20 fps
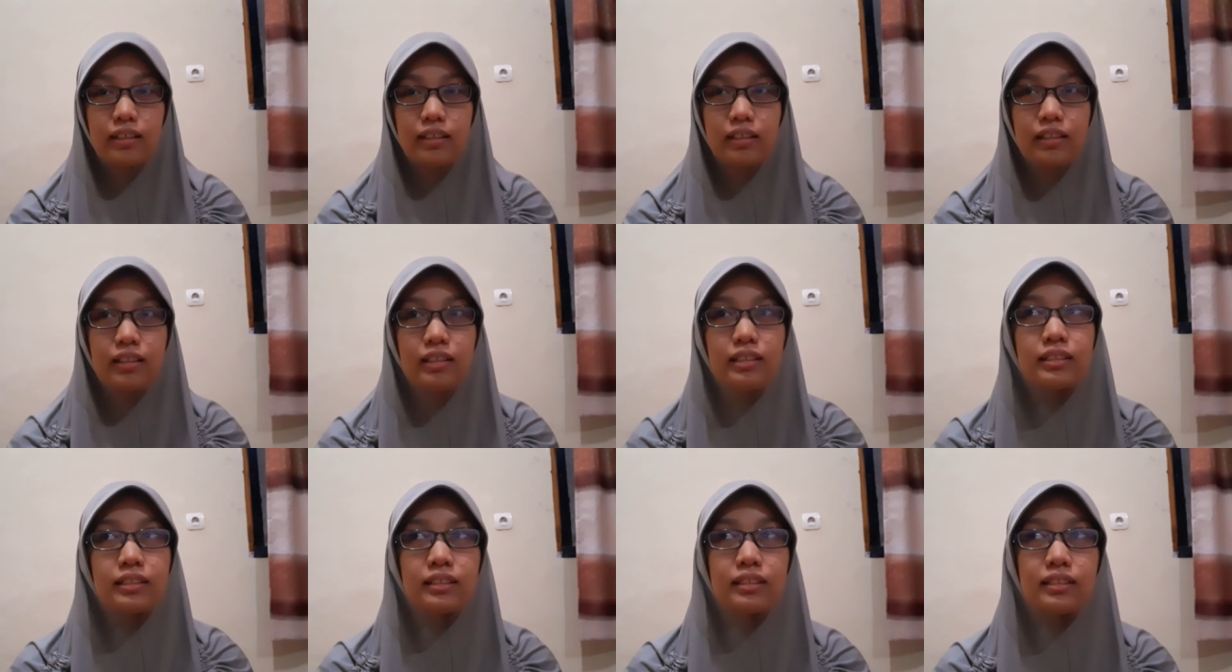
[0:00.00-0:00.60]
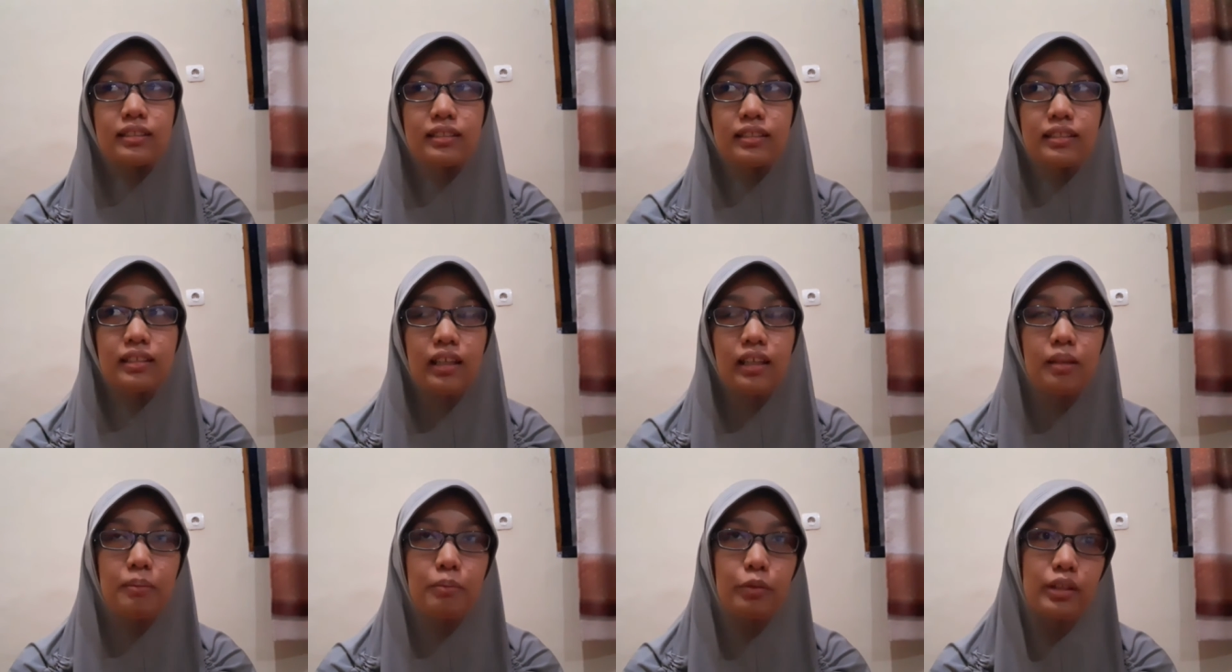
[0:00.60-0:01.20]
This
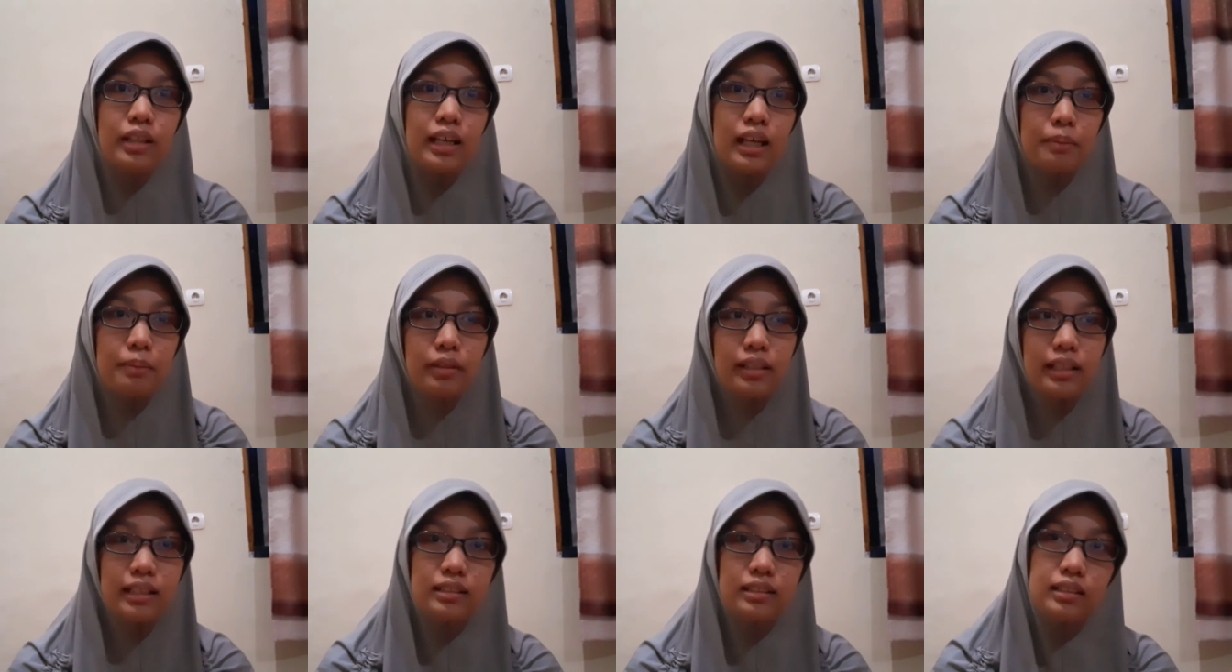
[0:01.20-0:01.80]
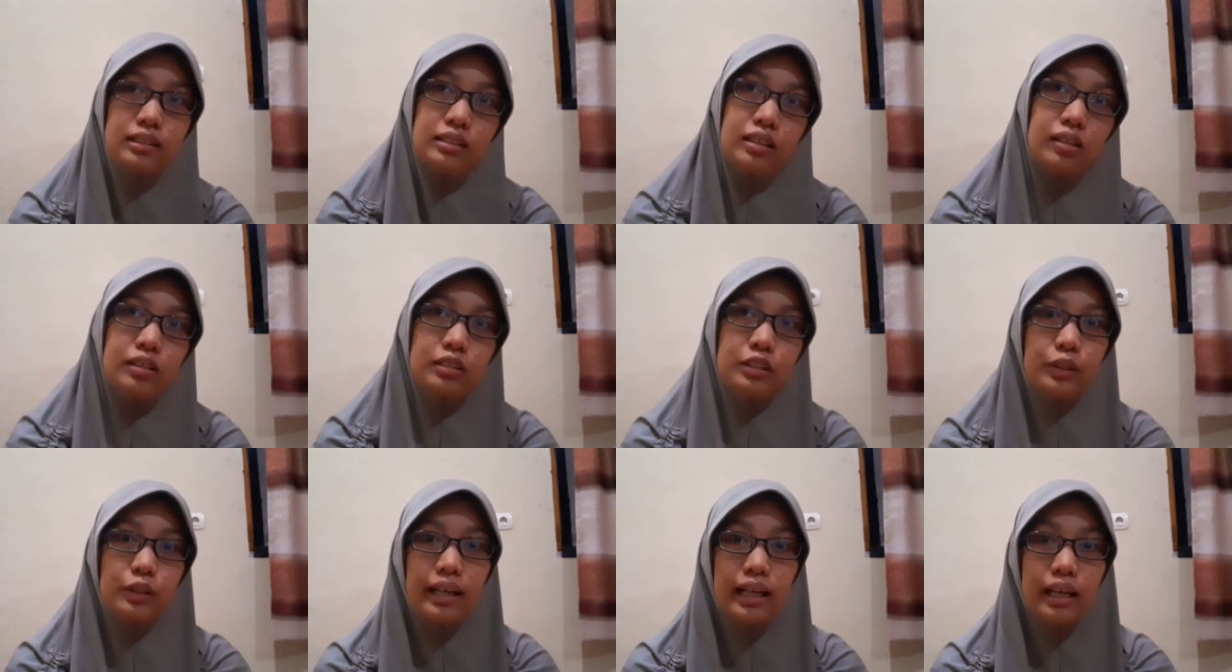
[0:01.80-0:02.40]
input hypothesis
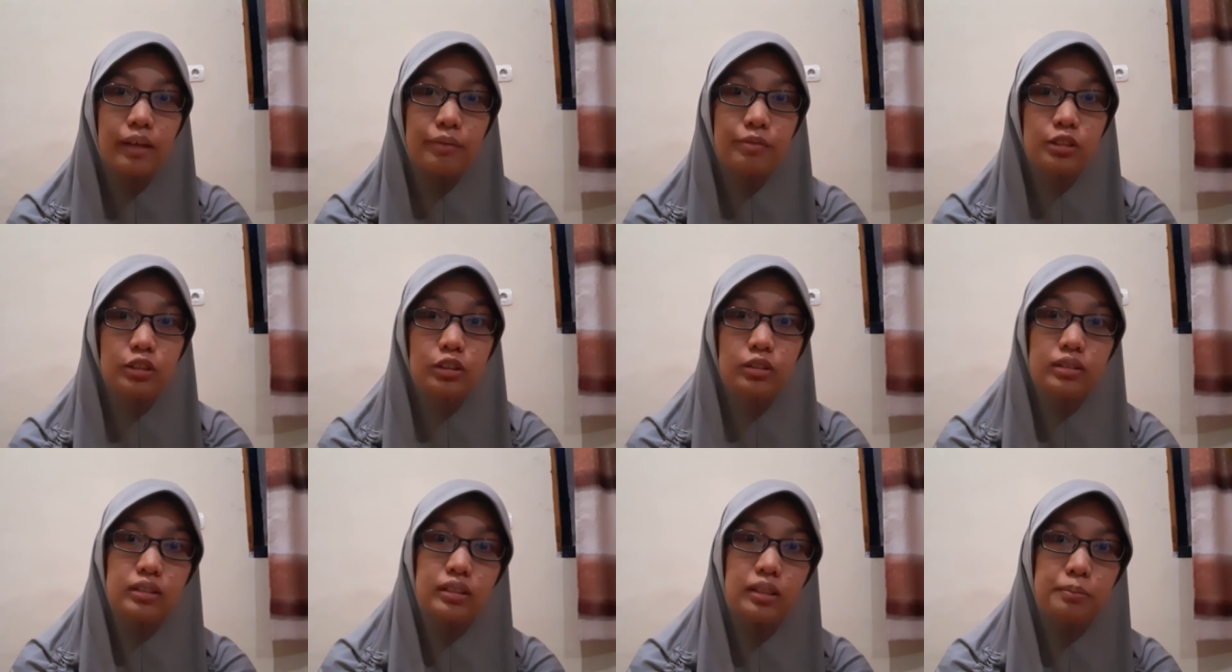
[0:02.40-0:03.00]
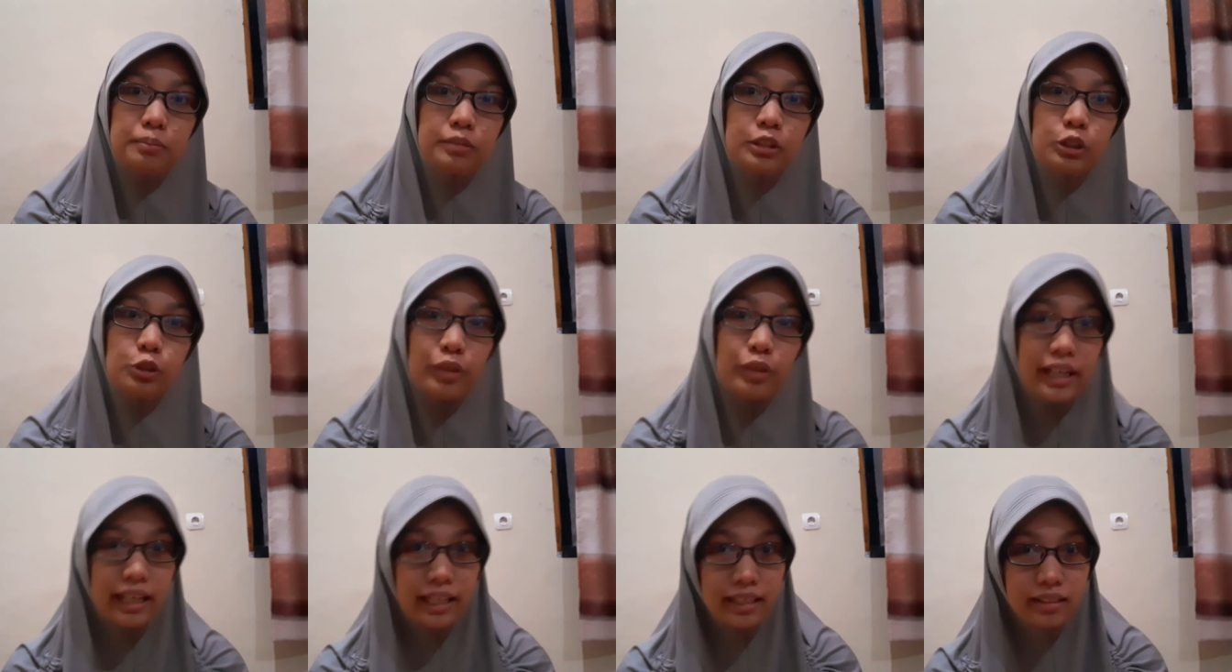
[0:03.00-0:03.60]
also has some
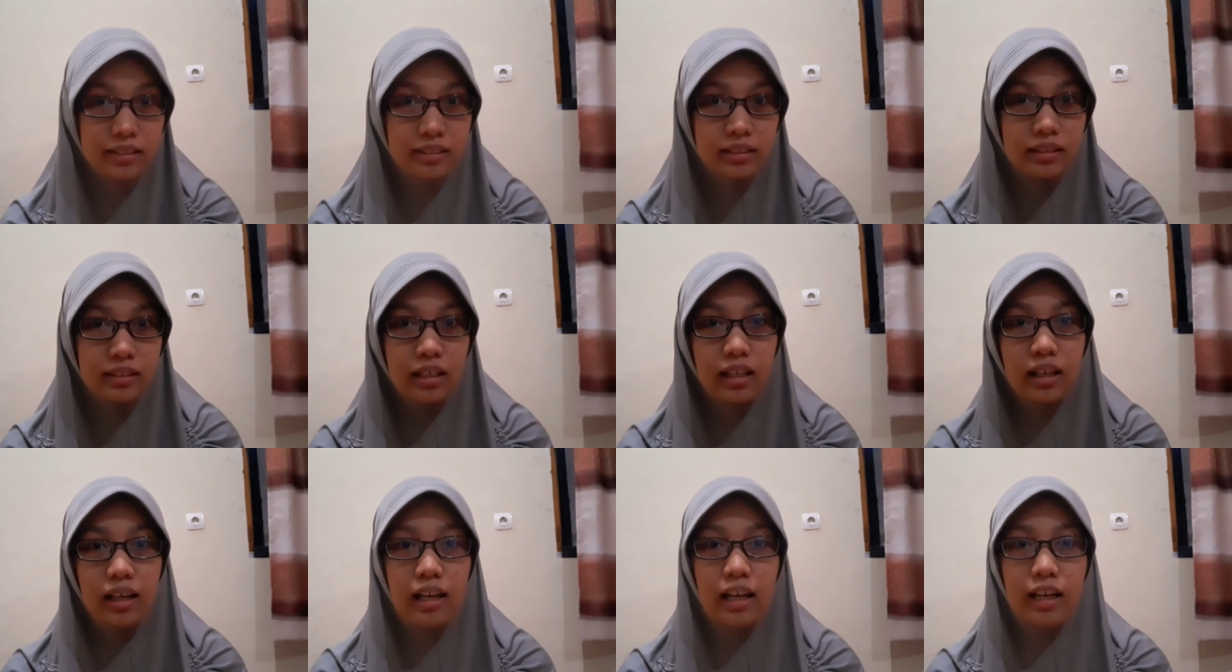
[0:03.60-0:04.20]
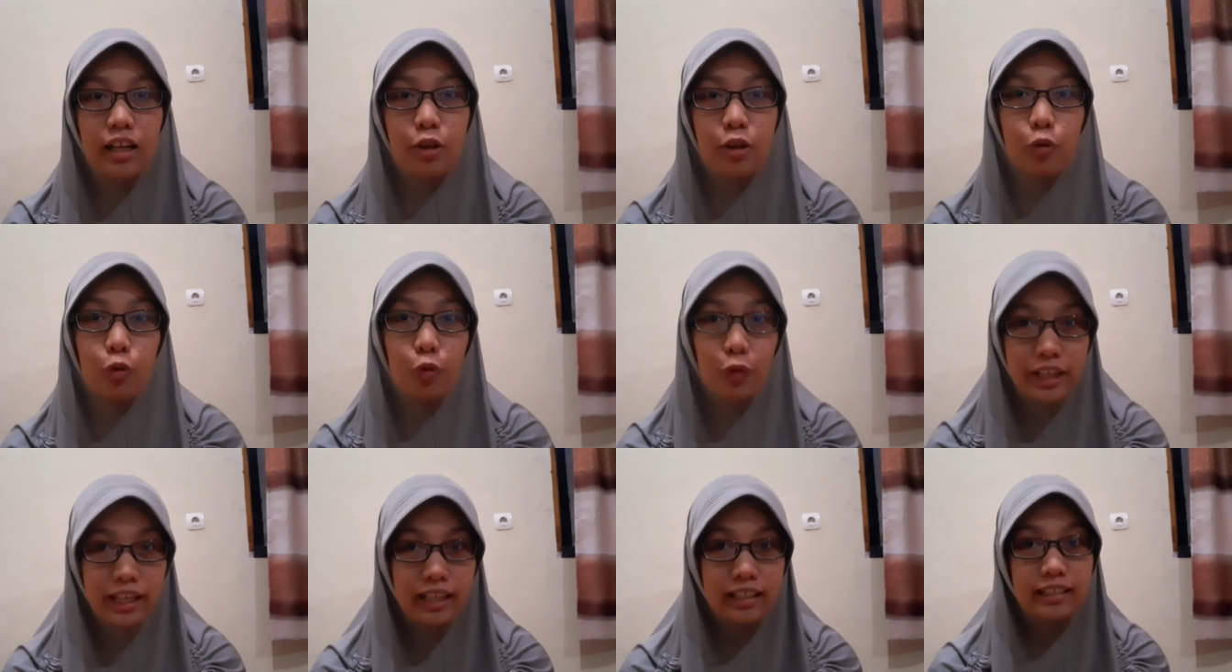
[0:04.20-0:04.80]
strengths and
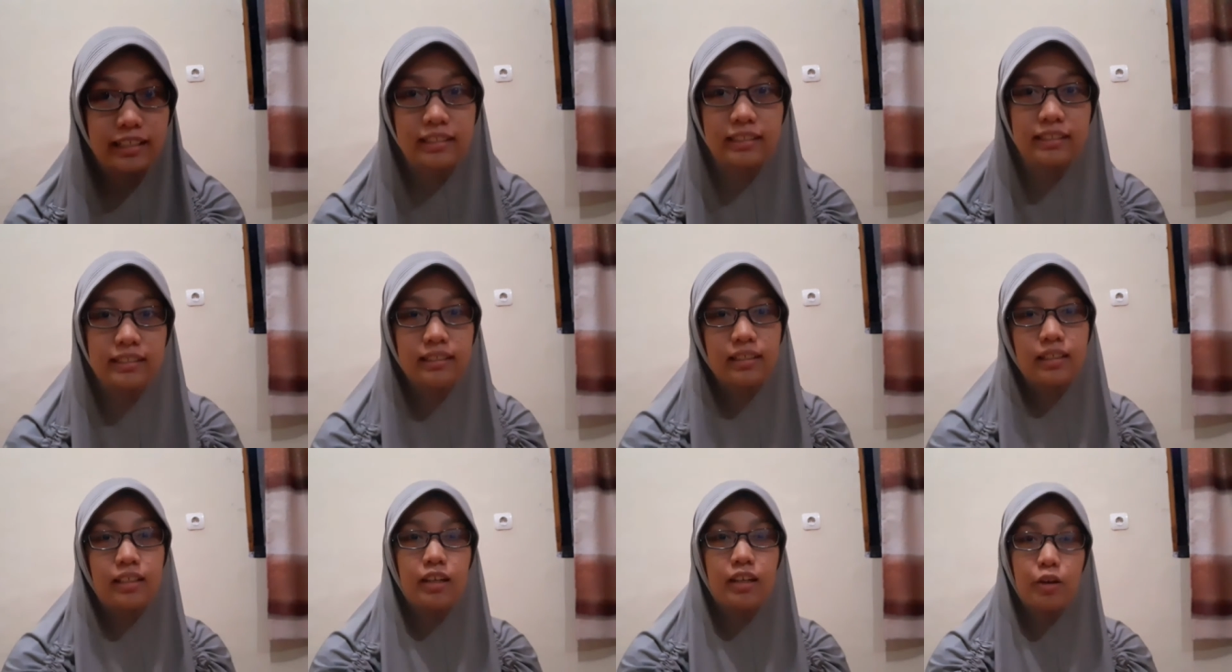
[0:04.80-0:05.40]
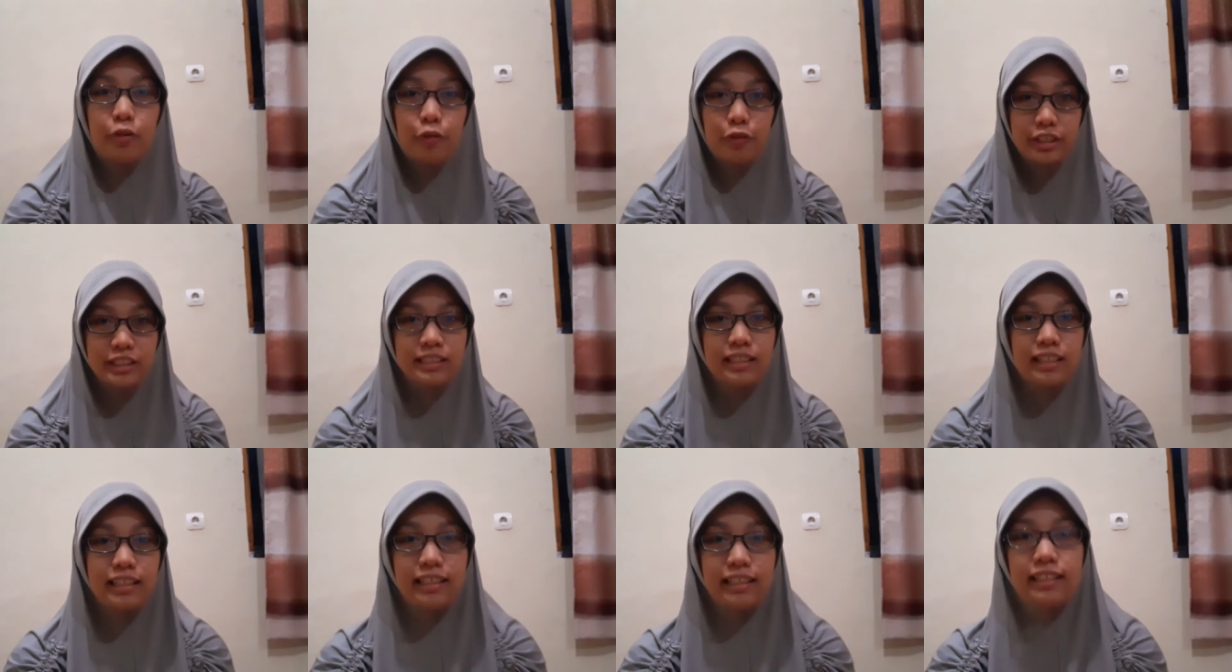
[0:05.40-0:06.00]
weakness.
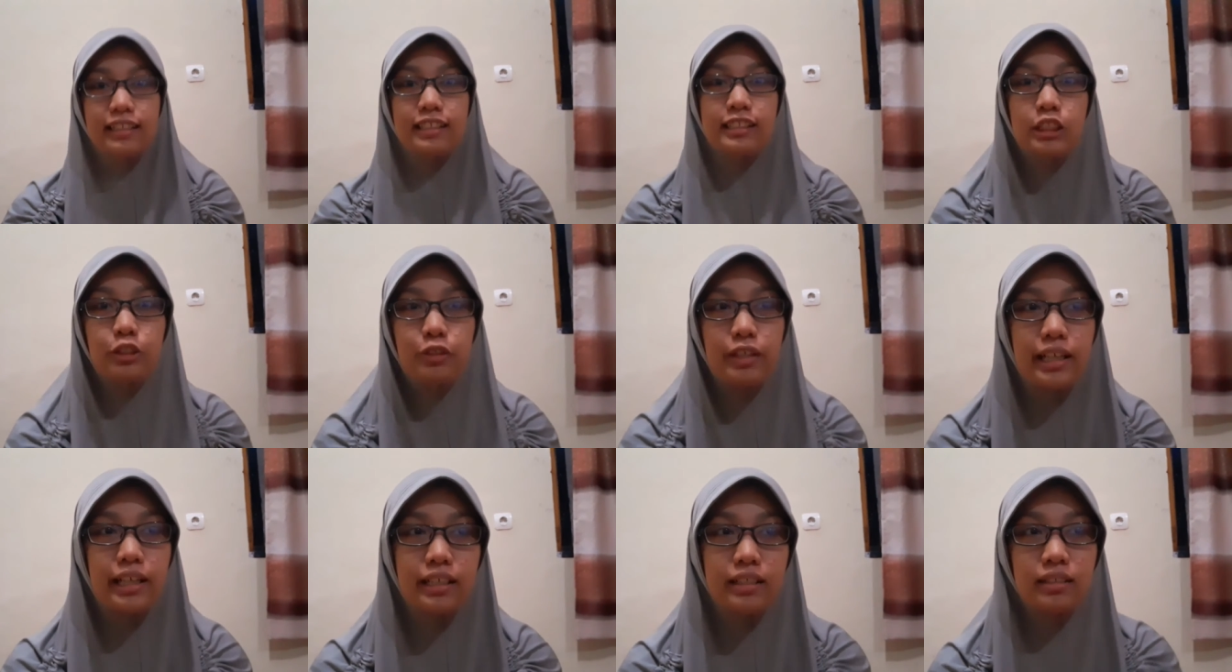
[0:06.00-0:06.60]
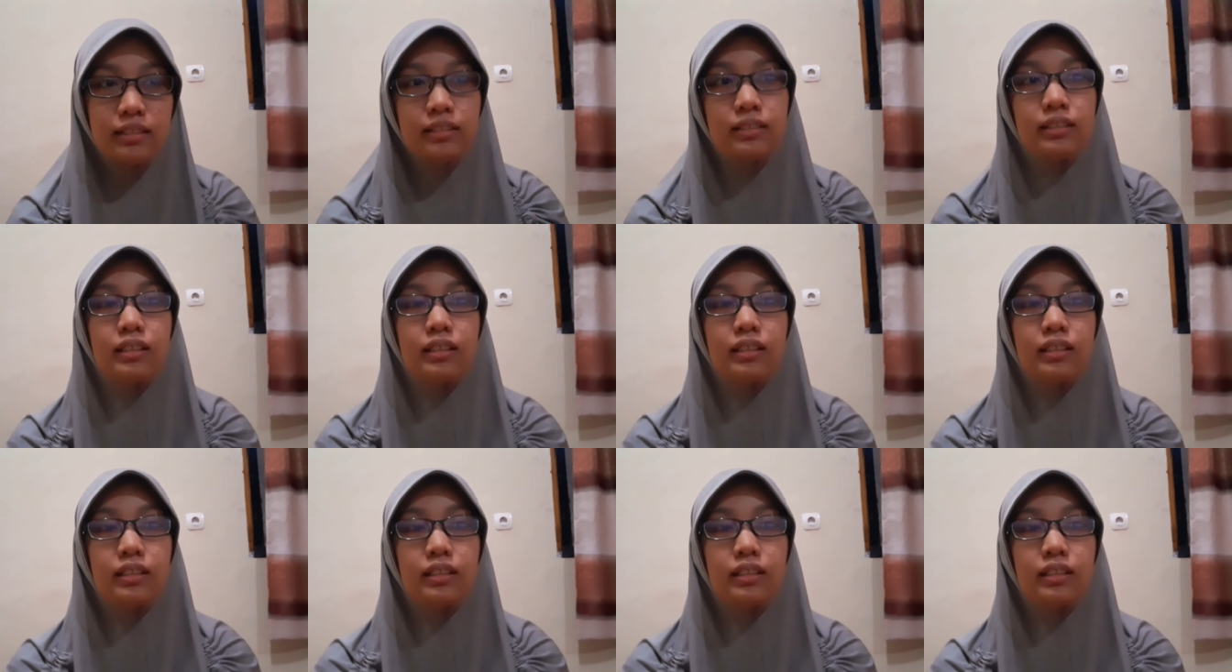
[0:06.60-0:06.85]
Firstly, the strengths.